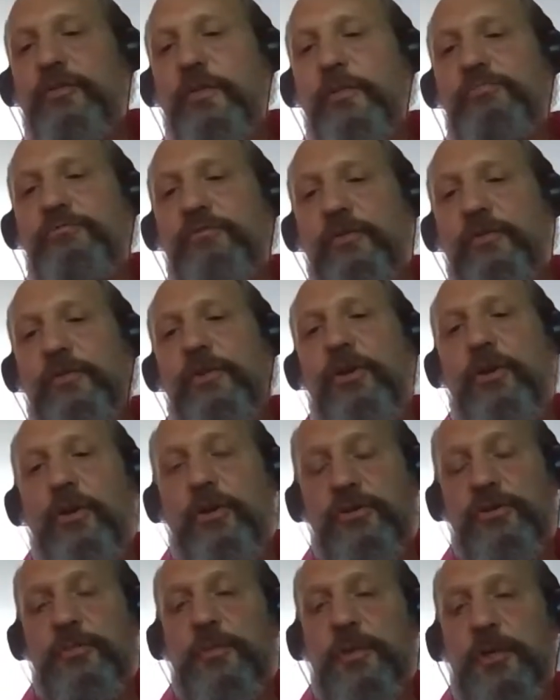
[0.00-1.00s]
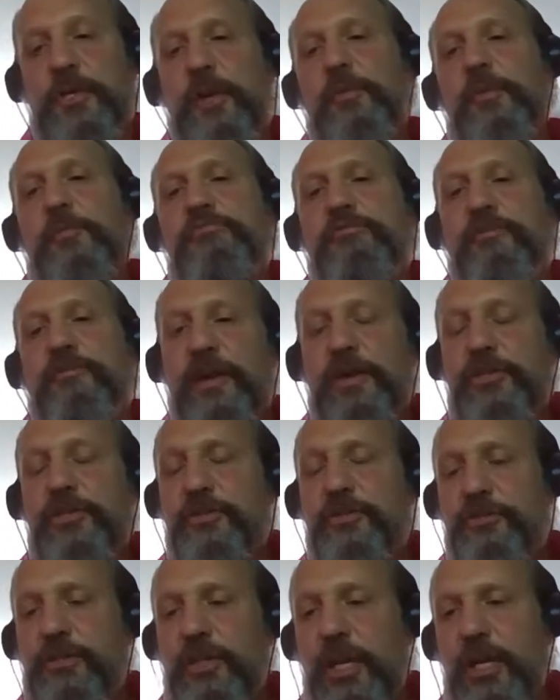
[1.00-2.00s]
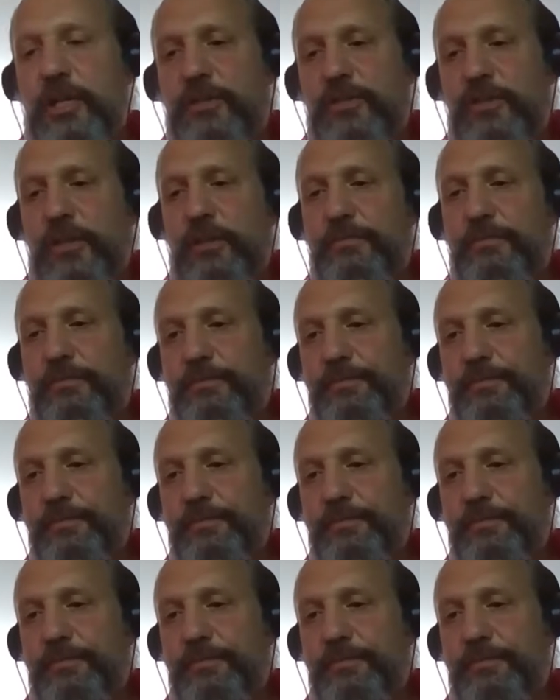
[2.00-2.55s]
to become a professional dancer.